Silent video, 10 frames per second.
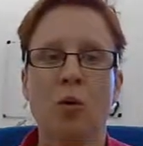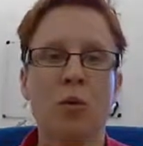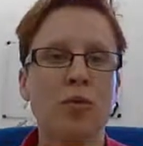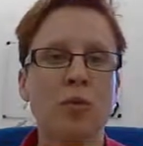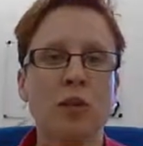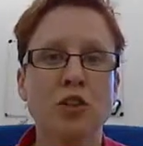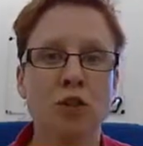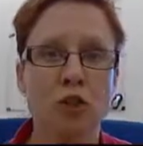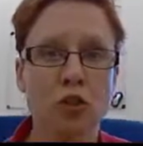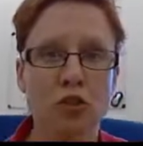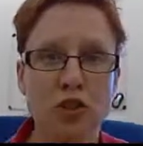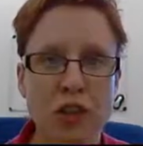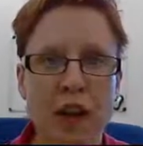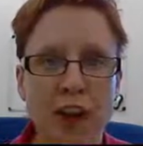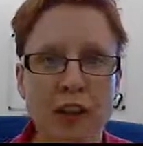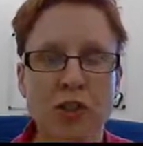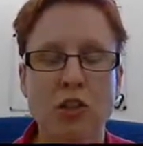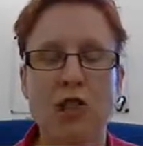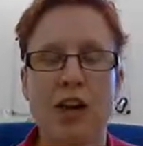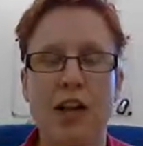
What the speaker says: One of the ways to check that you've